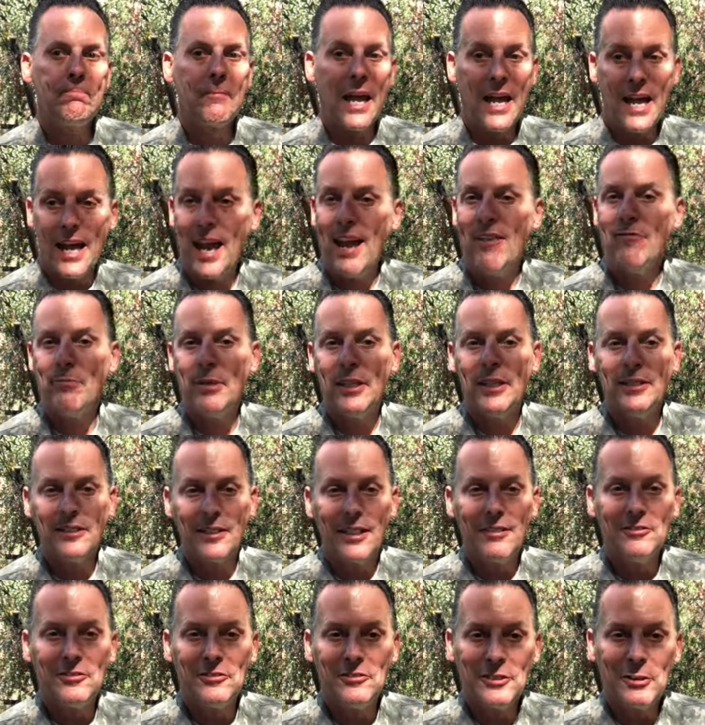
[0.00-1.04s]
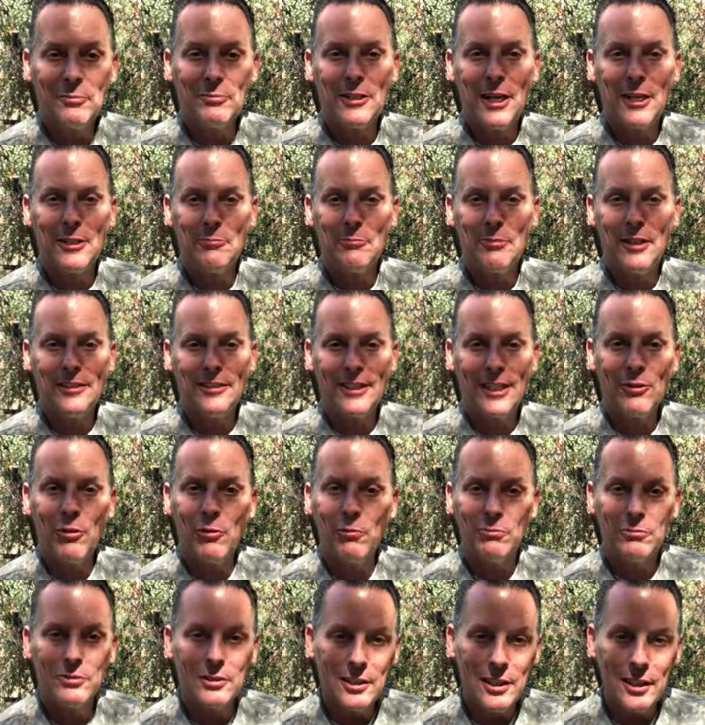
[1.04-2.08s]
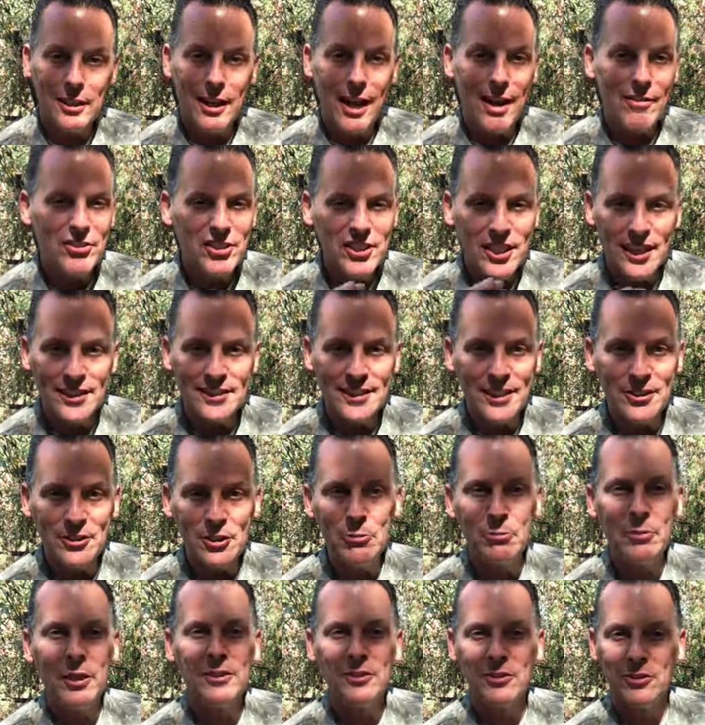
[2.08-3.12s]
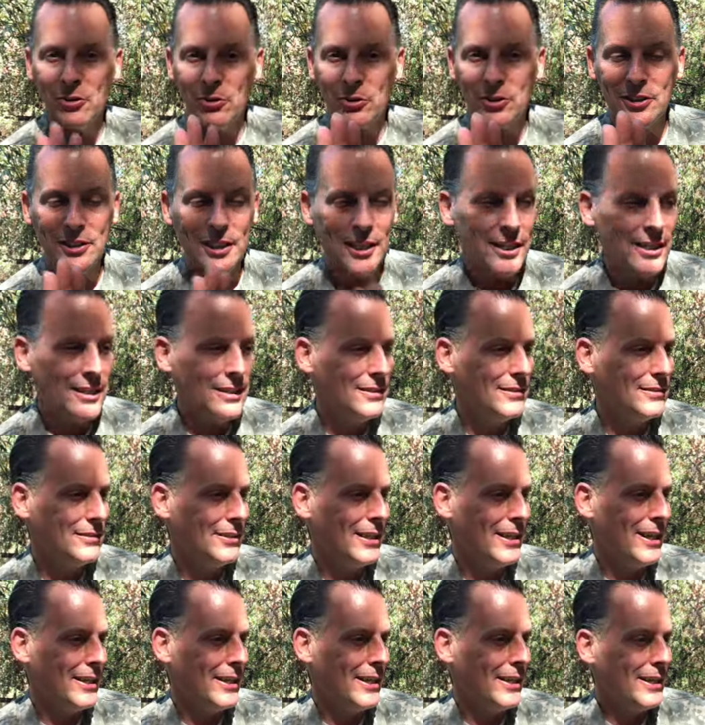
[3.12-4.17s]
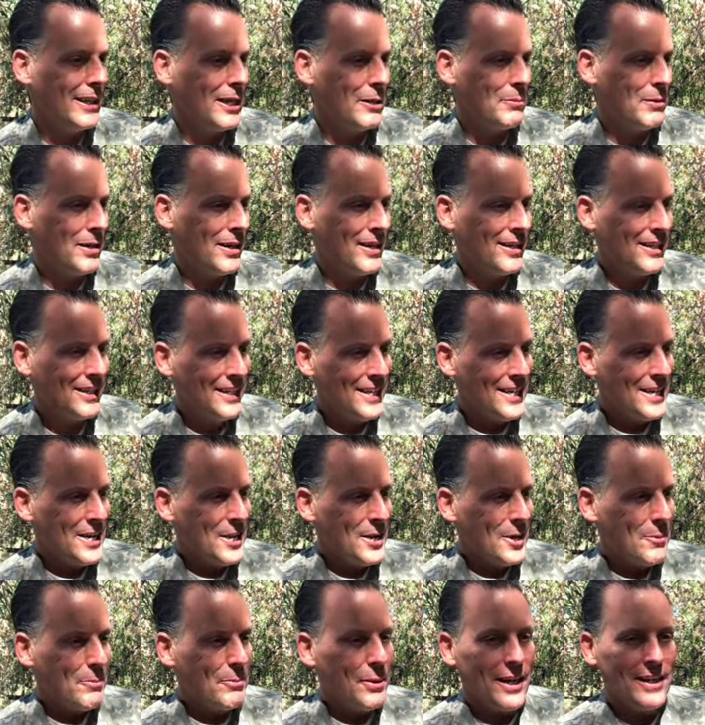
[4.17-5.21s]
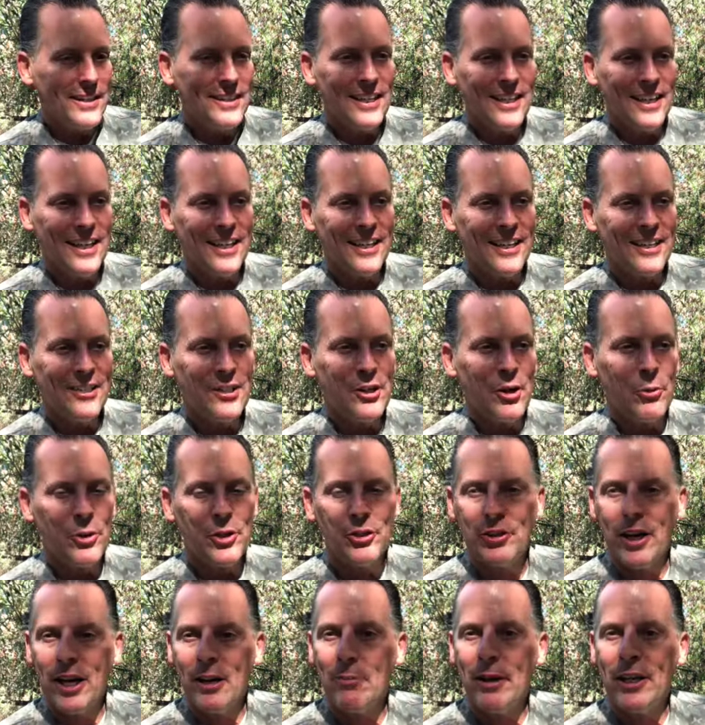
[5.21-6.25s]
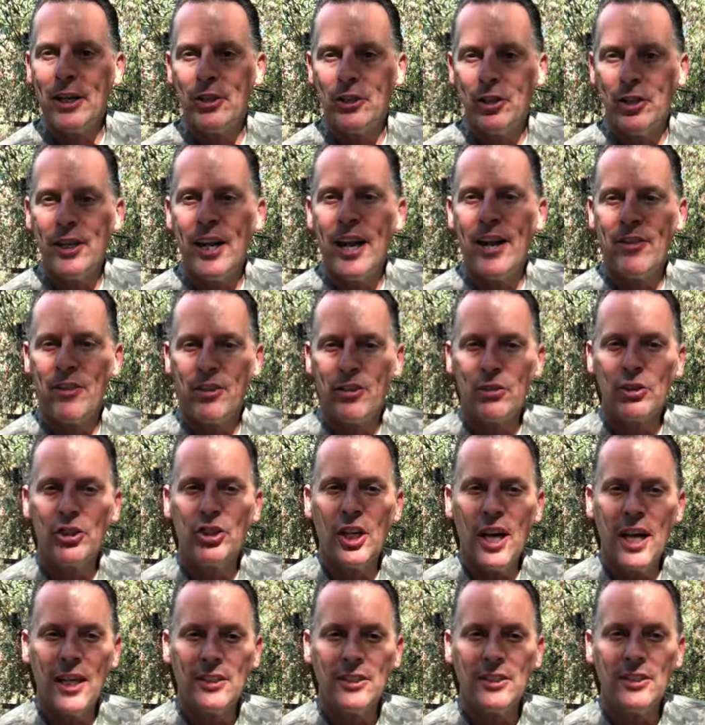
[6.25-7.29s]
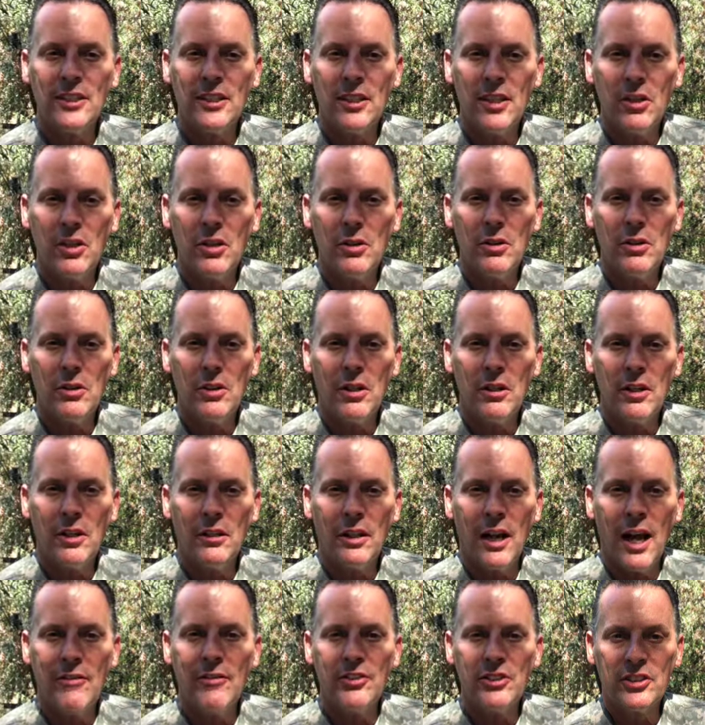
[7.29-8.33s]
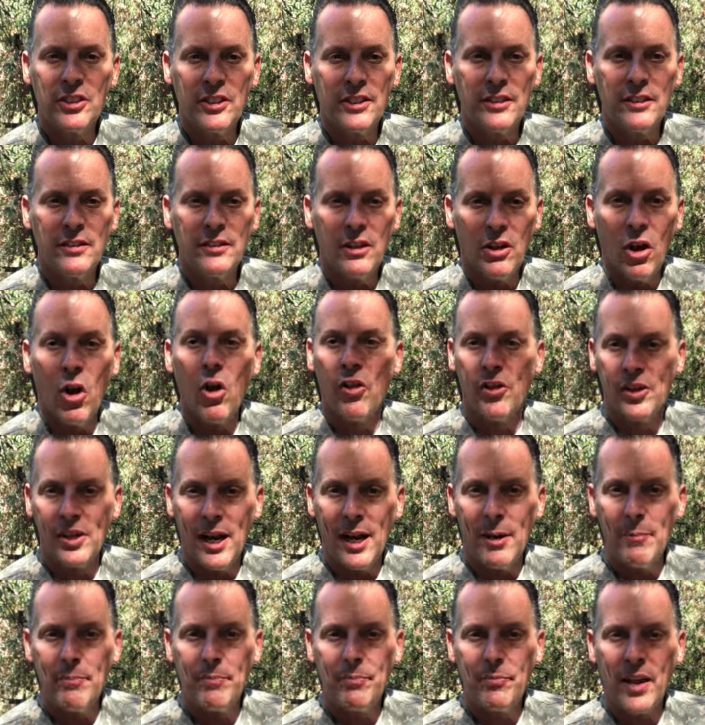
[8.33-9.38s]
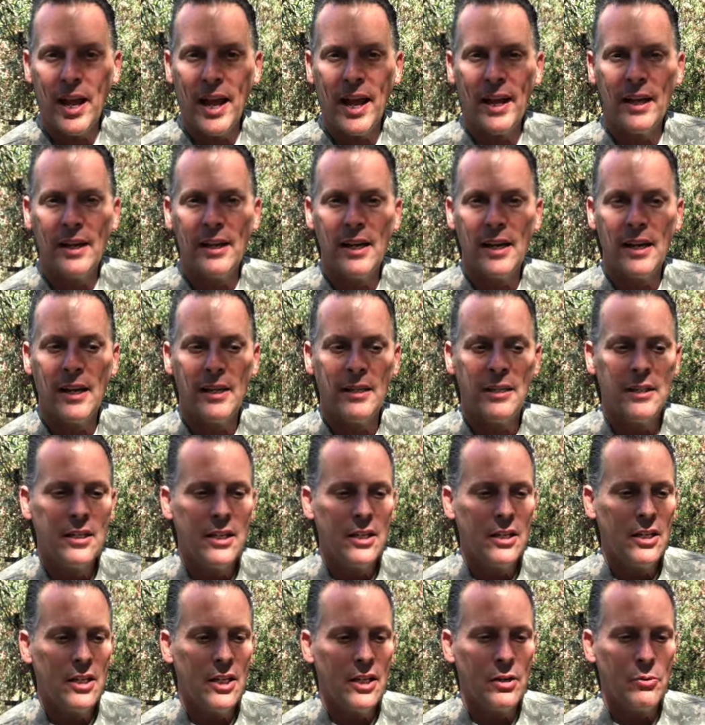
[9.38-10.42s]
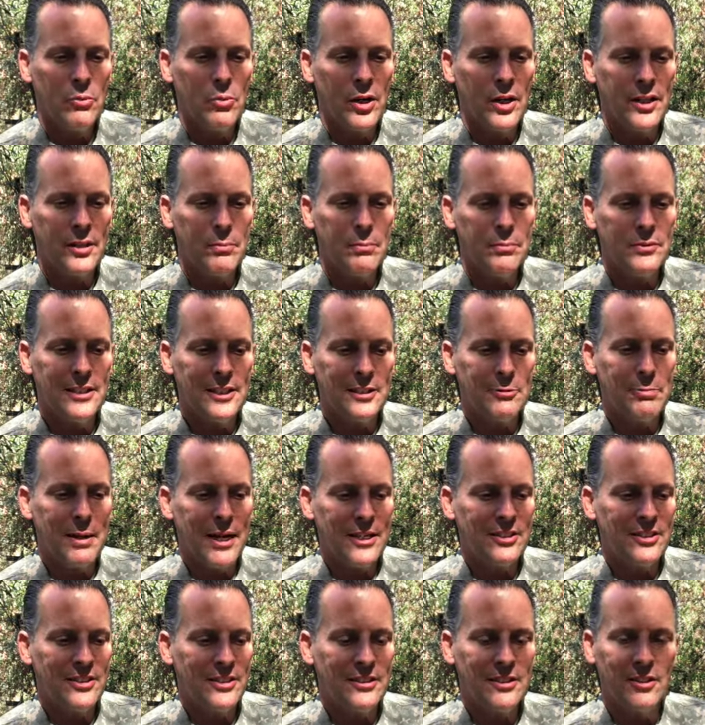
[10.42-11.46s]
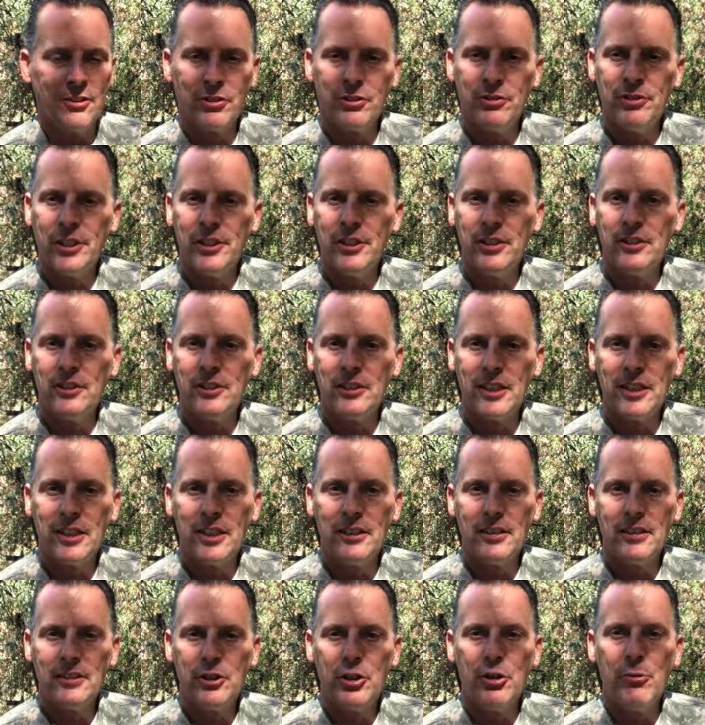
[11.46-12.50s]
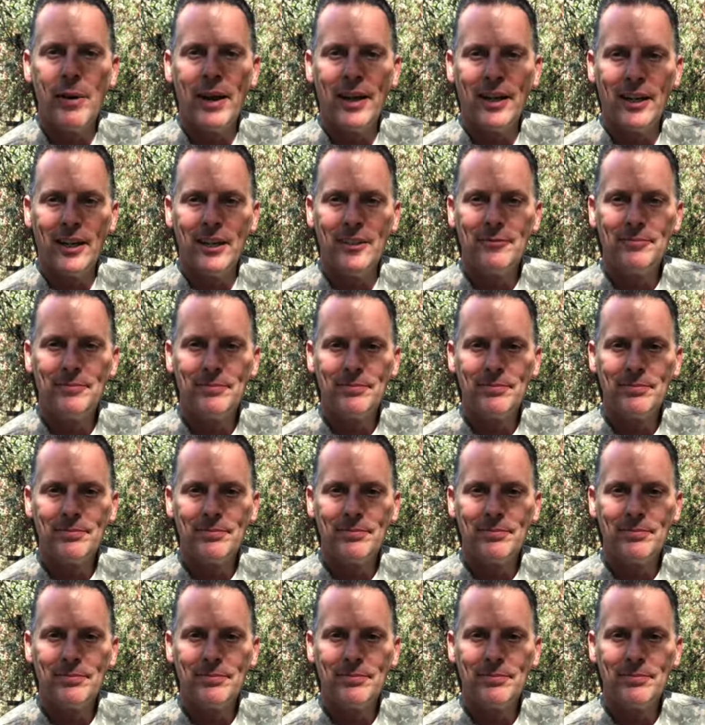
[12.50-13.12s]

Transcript: I have missed. I've sometimes missed. I don't advertise that too much, so don't say anything to anybody. But no, we try to make good ethical shots, obviously, all the time, and want to dispatch these little critters humanely.